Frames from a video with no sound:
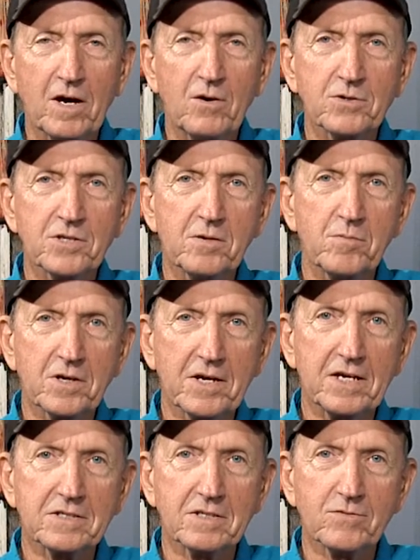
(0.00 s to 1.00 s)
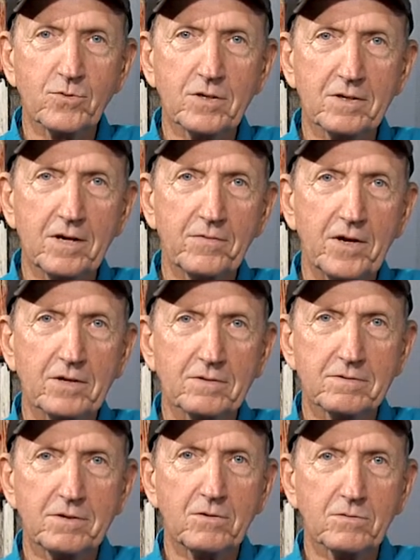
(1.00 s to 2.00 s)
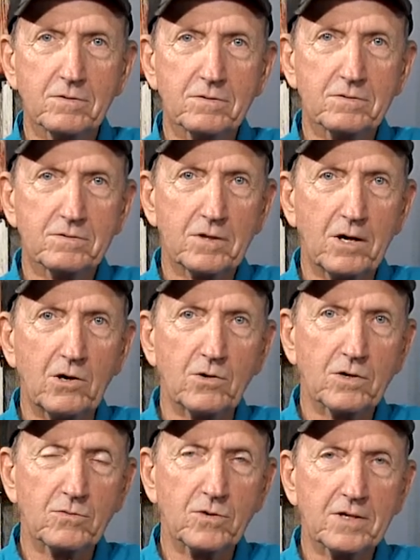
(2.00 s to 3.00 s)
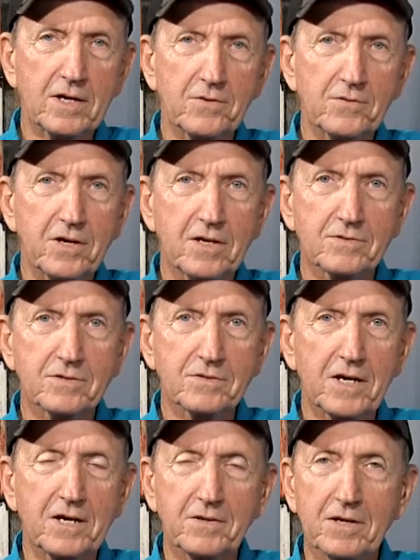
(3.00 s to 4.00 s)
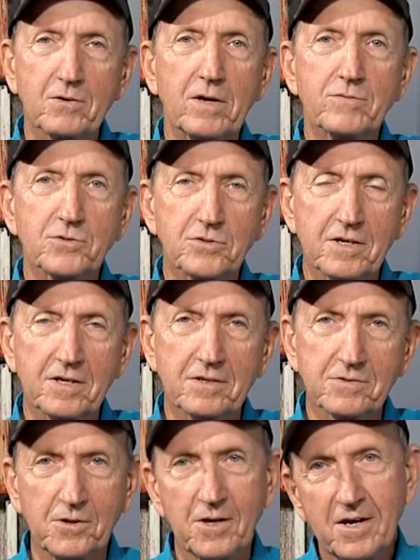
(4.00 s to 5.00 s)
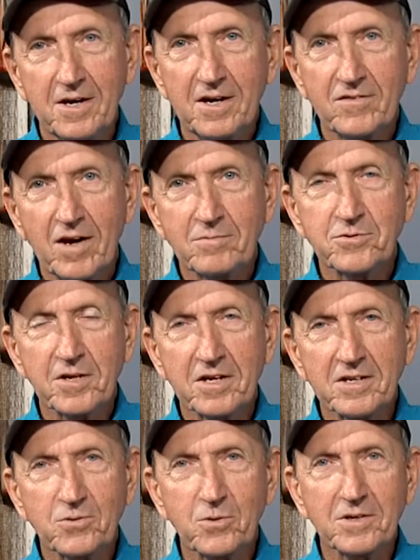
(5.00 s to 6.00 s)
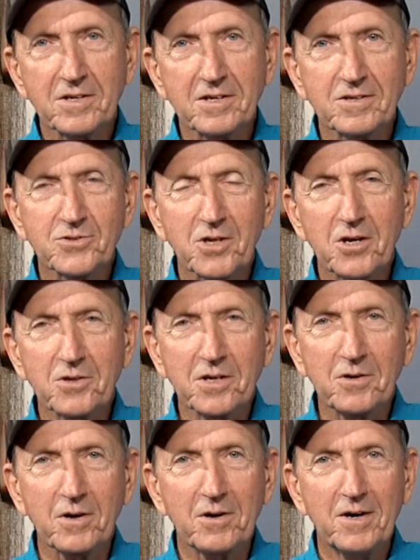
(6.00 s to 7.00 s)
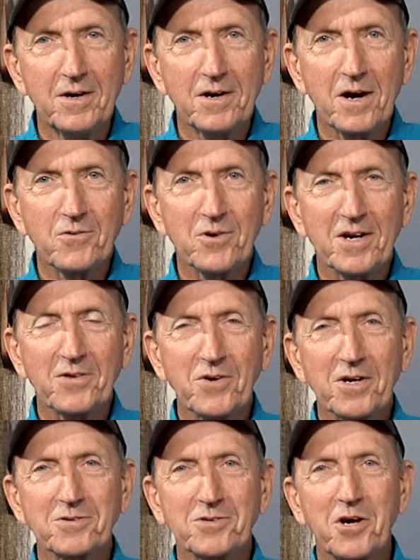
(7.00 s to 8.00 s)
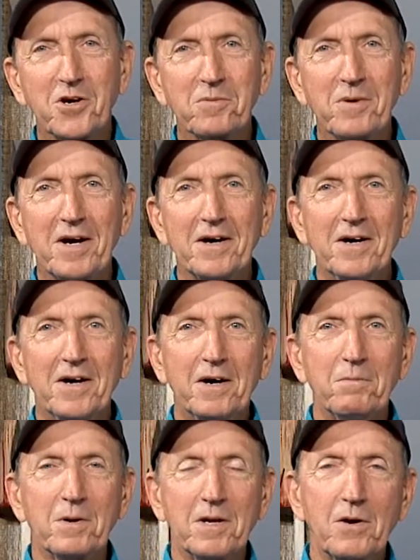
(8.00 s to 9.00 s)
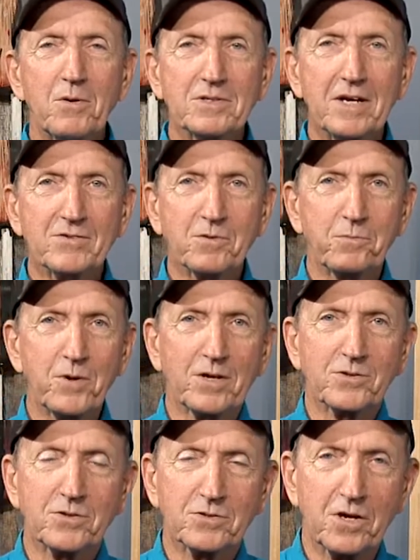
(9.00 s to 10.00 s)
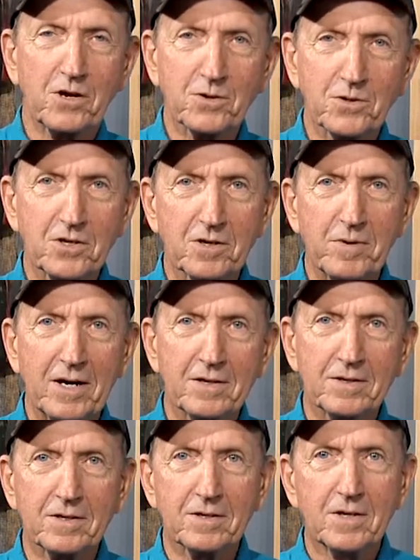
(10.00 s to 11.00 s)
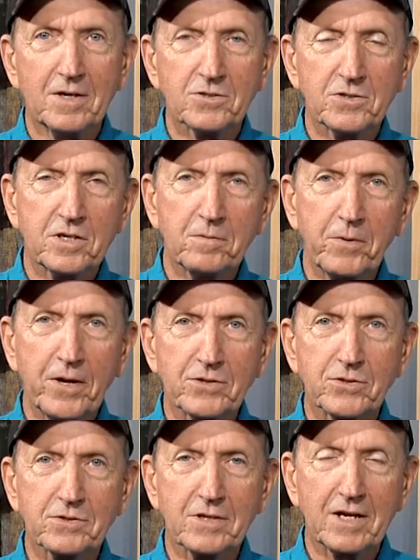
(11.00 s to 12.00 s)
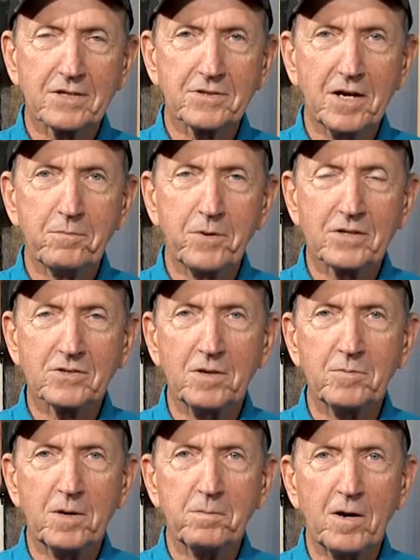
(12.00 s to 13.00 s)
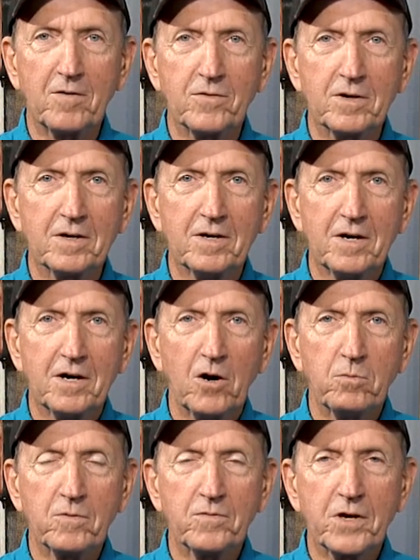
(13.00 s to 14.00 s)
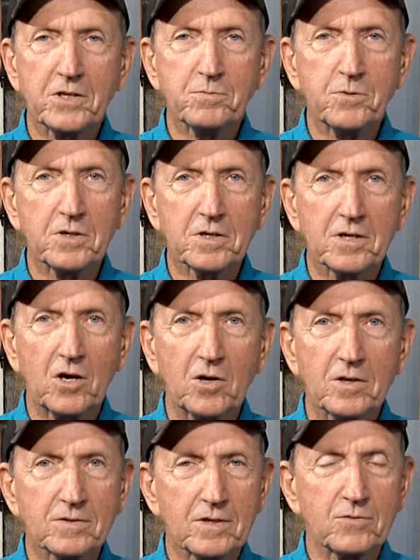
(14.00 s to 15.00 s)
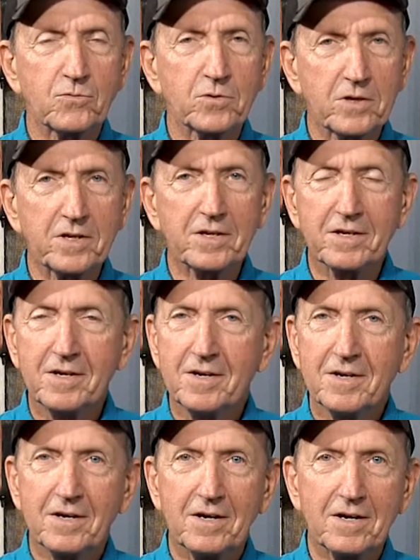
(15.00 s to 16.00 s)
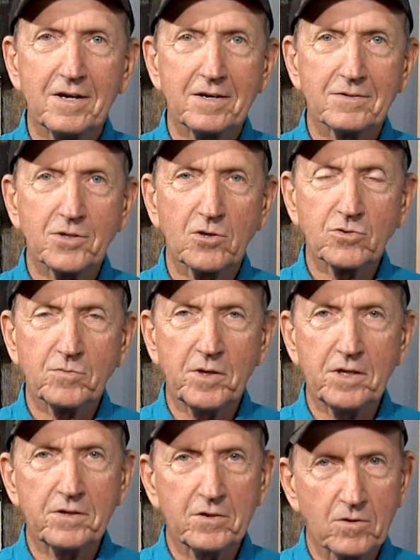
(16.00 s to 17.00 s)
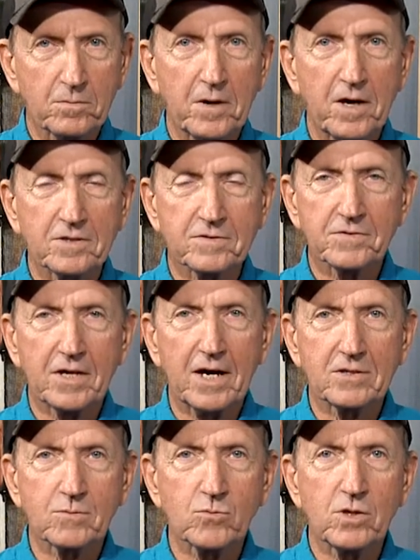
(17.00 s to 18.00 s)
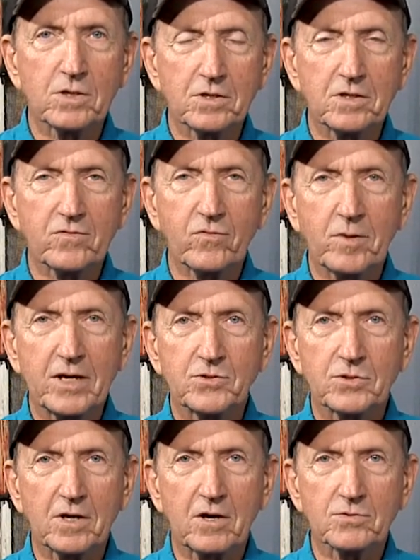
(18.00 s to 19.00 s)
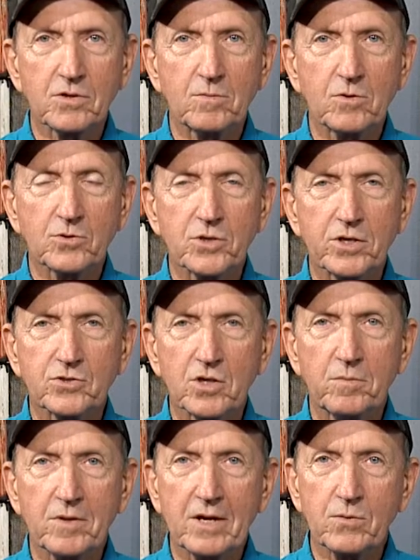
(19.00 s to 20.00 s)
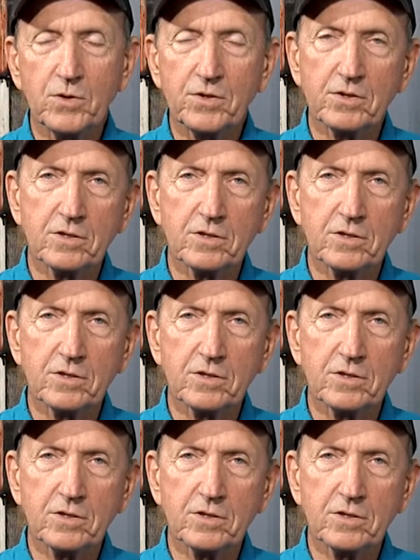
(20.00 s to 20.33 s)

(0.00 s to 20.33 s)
I always tell my guests if we if they don't talk and run out of things to say, they're gonna have to sing. So if I'm singing toward the end of the show, you know I'll run out of things to talk about. But I always have some pictures, and all the good about uh, sending pictures. And like I said, I picked some up off uh, off my Facebook and all. It, it really uh, social media on the positive side, some really good information. Also, I'm gonna share some of that with you.